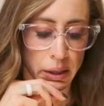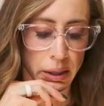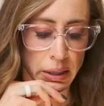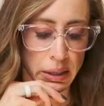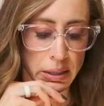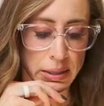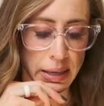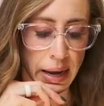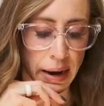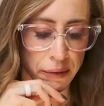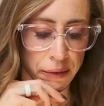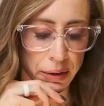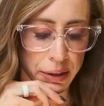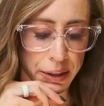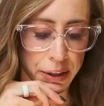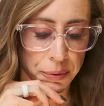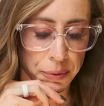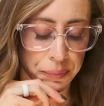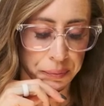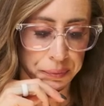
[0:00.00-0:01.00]

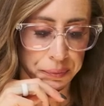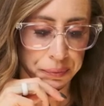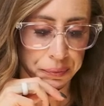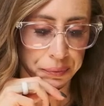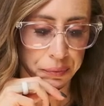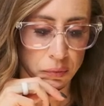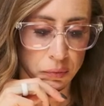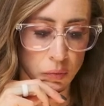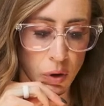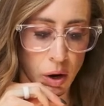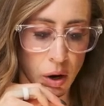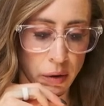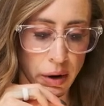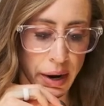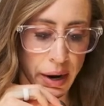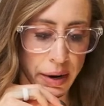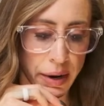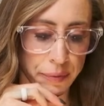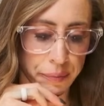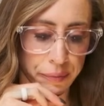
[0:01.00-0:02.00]
Exactly. All
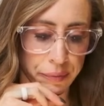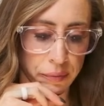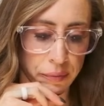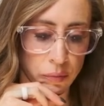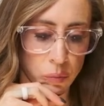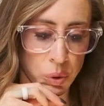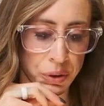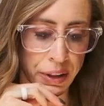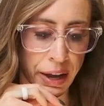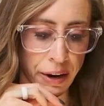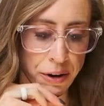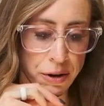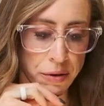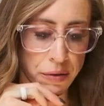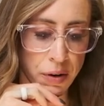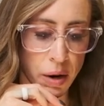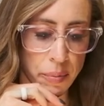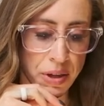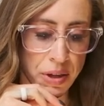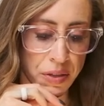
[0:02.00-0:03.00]
right. Well, now you've
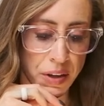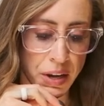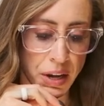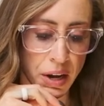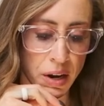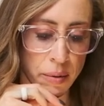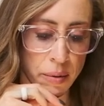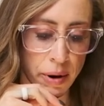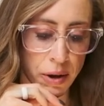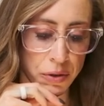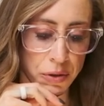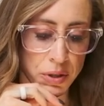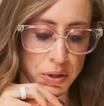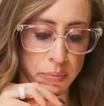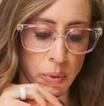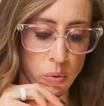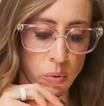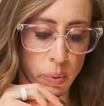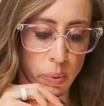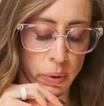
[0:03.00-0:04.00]
got me thinking about the
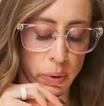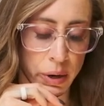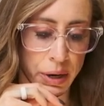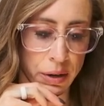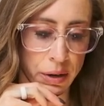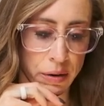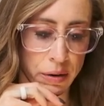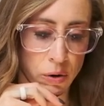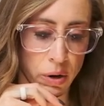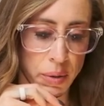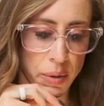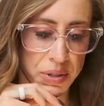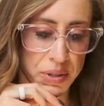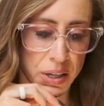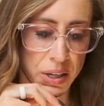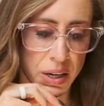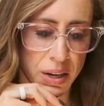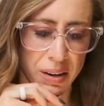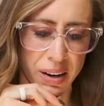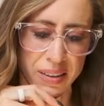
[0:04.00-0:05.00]
smoke point of
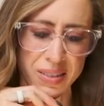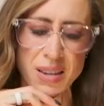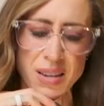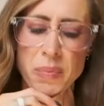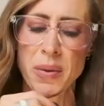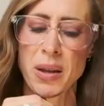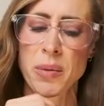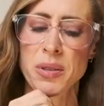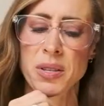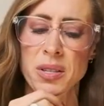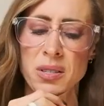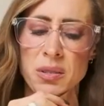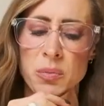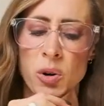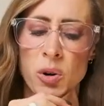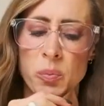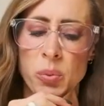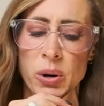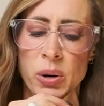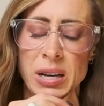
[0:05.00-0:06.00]
grapeseed. I think maybe the
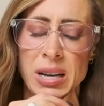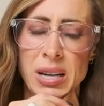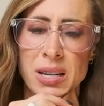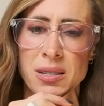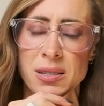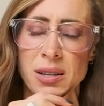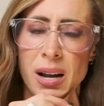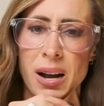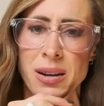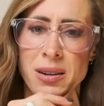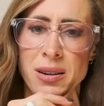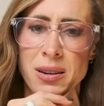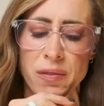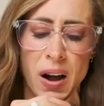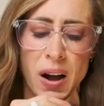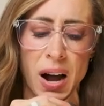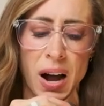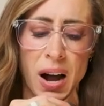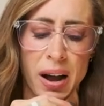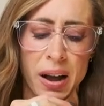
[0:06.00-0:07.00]
smoke point is kind of
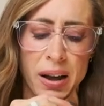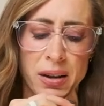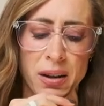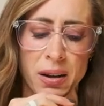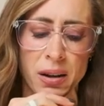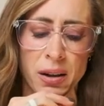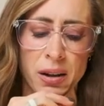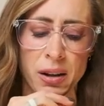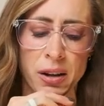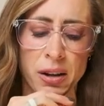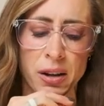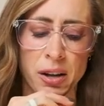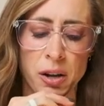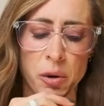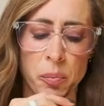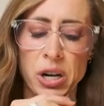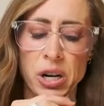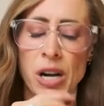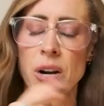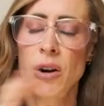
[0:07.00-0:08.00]
high,
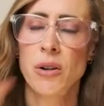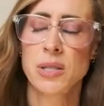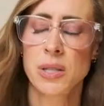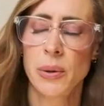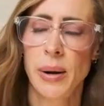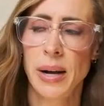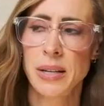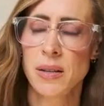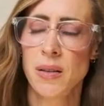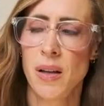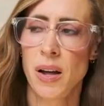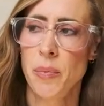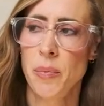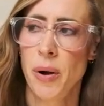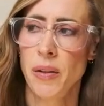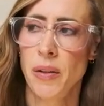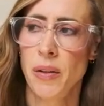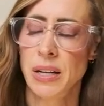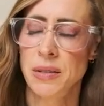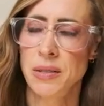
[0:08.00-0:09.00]
but it also has a lot of
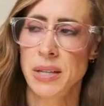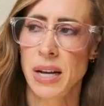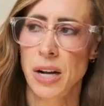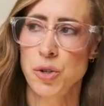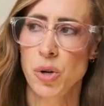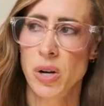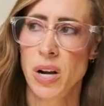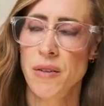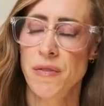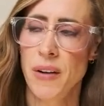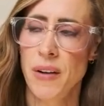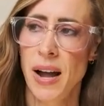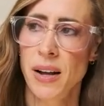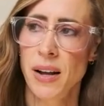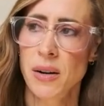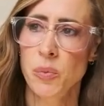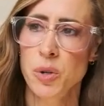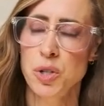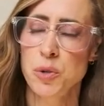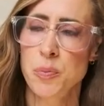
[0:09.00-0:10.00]
polyunsaturated
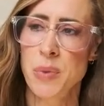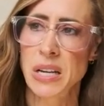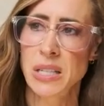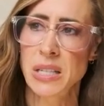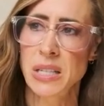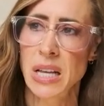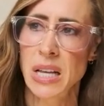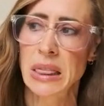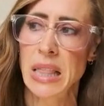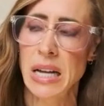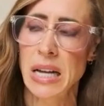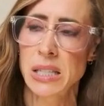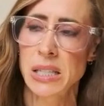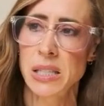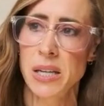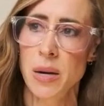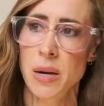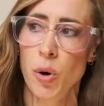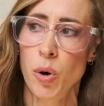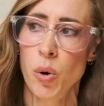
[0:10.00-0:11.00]
fat, which makes it less
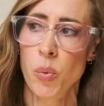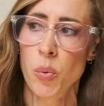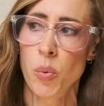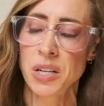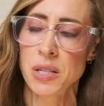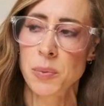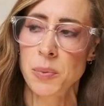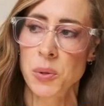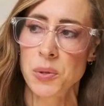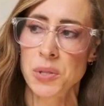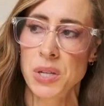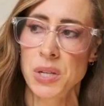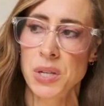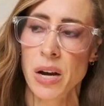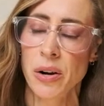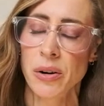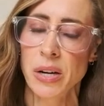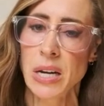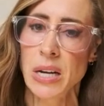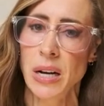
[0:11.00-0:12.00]
stable when exposed to
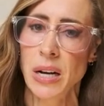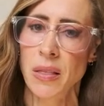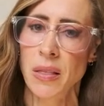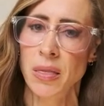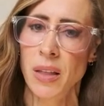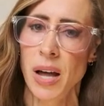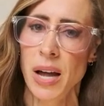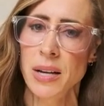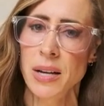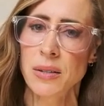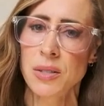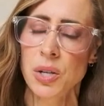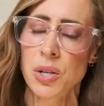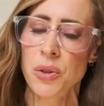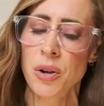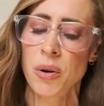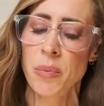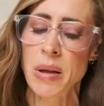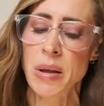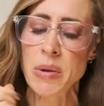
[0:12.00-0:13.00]
air, heat, and light. So
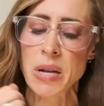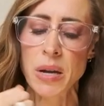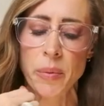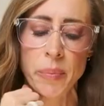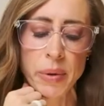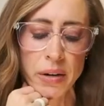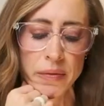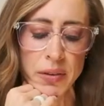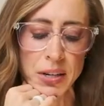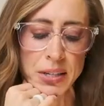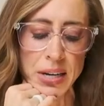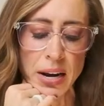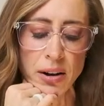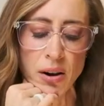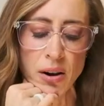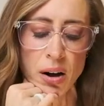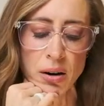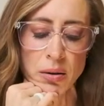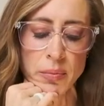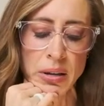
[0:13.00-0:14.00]
there may be a bit of a
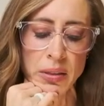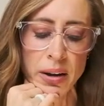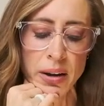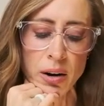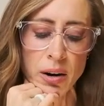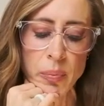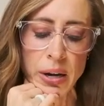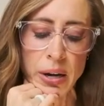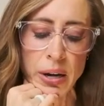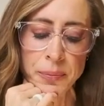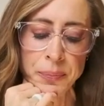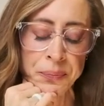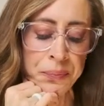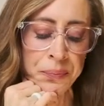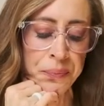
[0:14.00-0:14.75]
dichotomy there, but